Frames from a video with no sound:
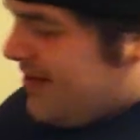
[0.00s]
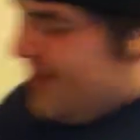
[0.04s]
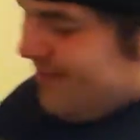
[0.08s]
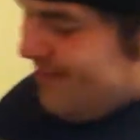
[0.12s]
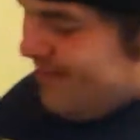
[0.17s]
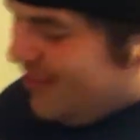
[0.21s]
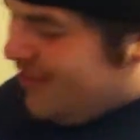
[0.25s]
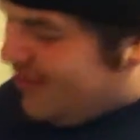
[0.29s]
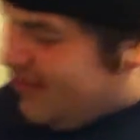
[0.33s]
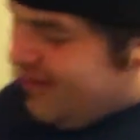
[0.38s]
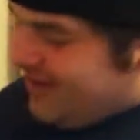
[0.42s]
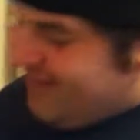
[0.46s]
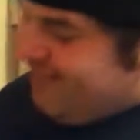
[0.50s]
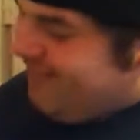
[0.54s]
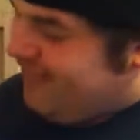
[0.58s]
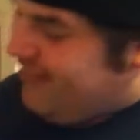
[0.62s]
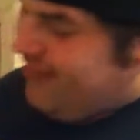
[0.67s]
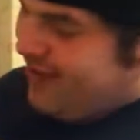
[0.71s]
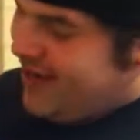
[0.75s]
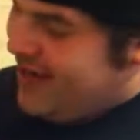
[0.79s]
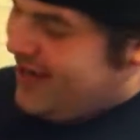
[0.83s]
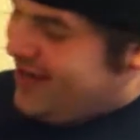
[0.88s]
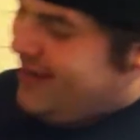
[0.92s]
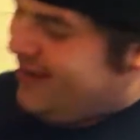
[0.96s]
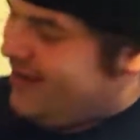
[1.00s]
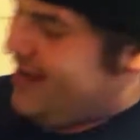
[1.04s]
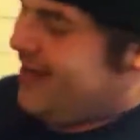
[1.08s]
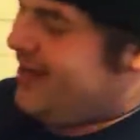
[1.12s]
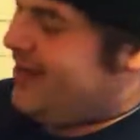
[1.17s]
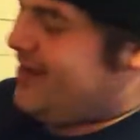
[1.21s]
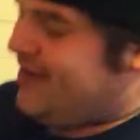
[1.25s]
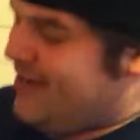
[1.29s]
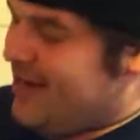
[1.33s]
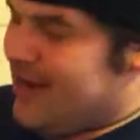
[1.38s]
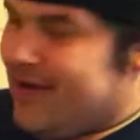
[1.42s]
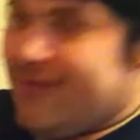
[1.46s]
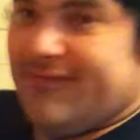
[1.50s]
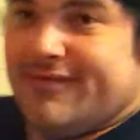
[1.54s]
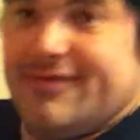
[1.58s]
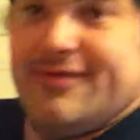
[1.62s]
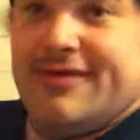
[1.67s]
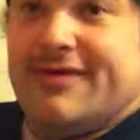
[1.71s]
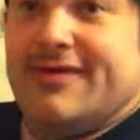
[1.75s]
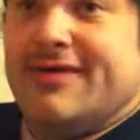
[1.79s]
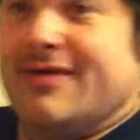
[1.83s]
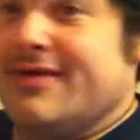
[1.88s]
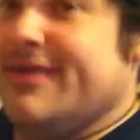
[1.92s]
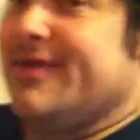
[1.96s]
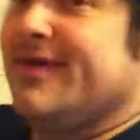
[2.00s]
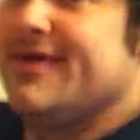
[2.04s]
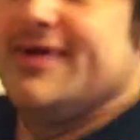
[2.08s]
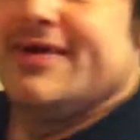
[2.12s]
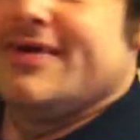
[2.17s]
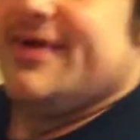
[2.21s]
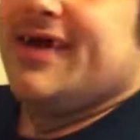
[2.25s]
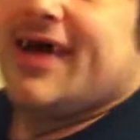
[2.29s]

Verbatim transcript: I'm already full. I ain't going to get it down. Yeah, Try